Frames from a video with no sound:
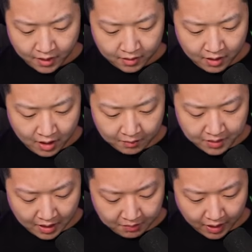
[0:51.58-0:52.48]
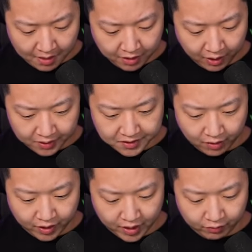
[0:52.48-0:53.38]
No, I'm, I'm, I'm curious now. We
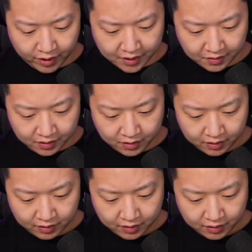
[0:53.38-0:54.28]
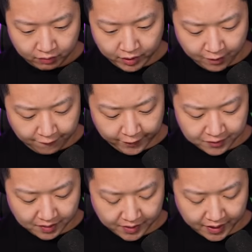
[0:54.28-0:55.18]
gotta, we gotta, we gotta figure
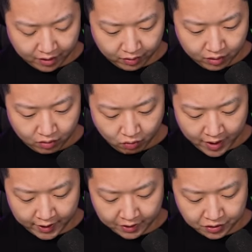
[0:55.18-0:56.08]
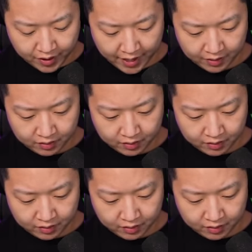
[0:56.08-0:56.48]
something out. Why did it do that?